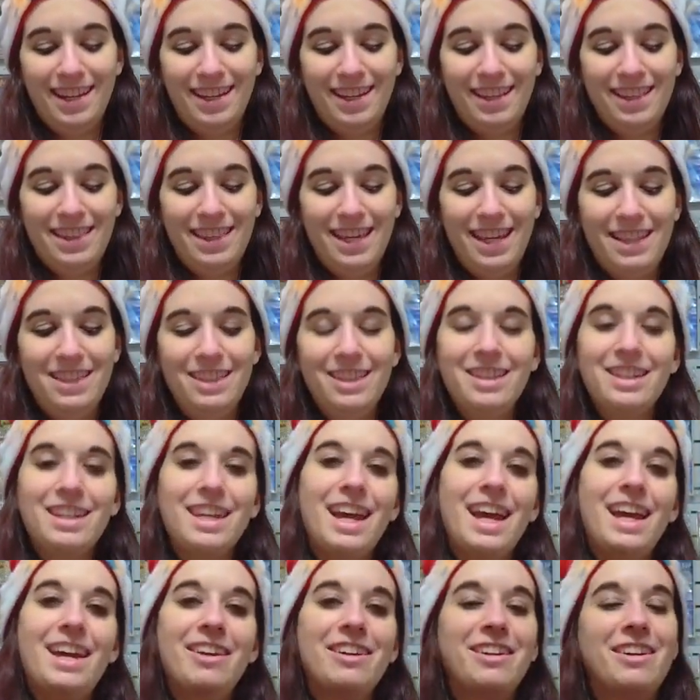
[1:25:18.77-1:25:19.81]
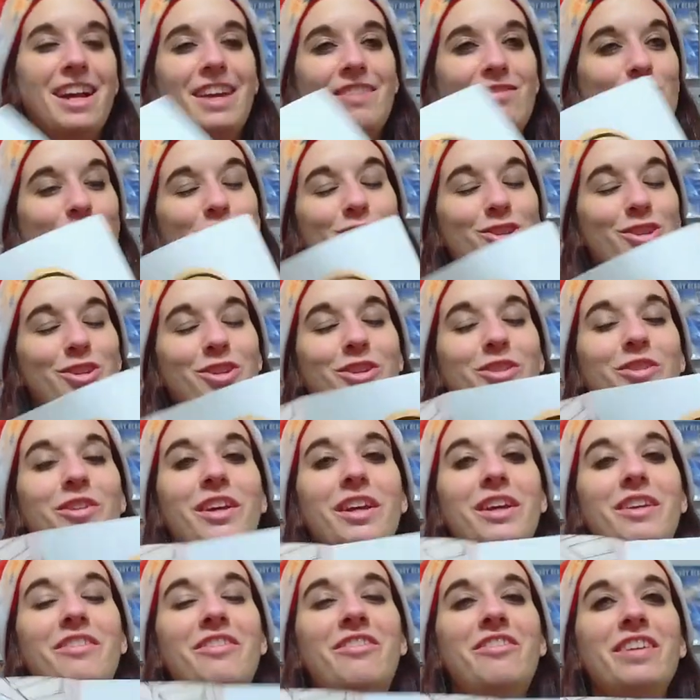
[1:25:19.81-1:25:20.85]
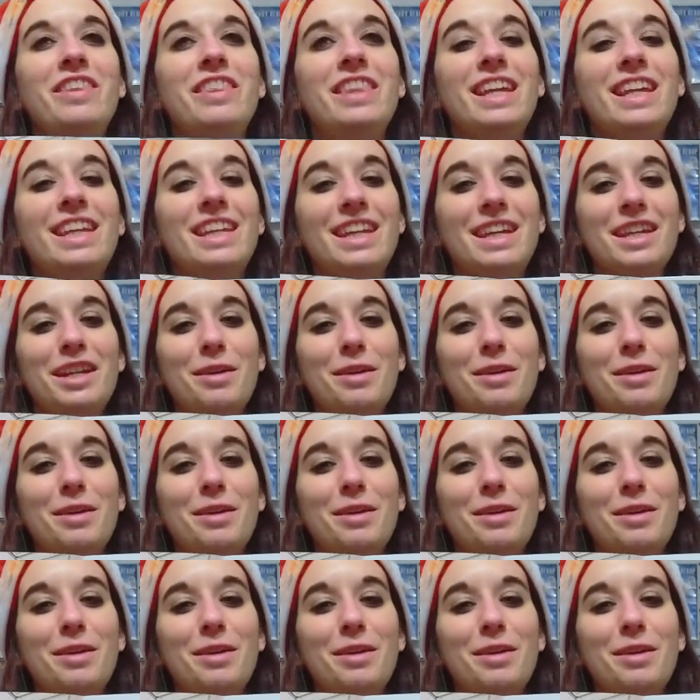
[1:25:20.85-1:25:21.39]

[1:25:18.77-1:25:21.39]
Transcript: they look at her, I have to show you. When they get